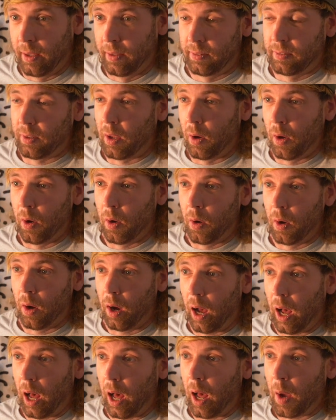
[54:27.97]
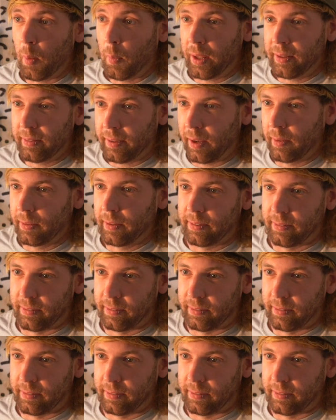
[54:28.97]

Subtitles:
So I went down this